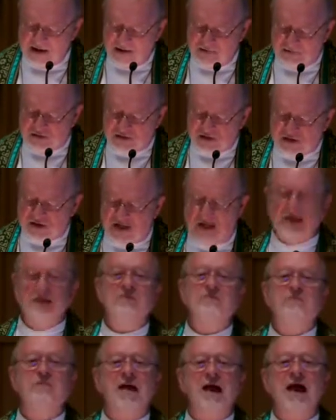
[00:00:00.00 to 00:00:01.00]
The Son
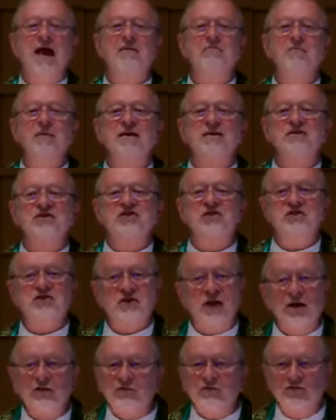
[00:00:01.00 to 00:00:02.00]
of Man must
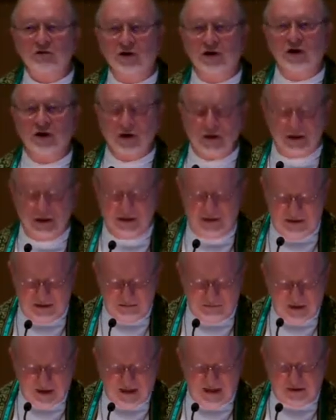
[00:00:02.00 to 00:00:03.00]
suffer
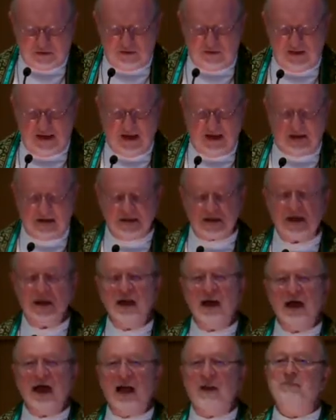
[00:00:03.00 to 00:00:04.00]
many things,
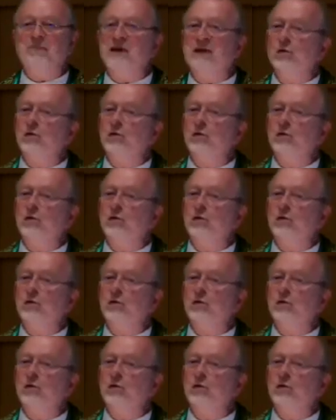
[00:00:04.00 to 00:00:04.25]
and be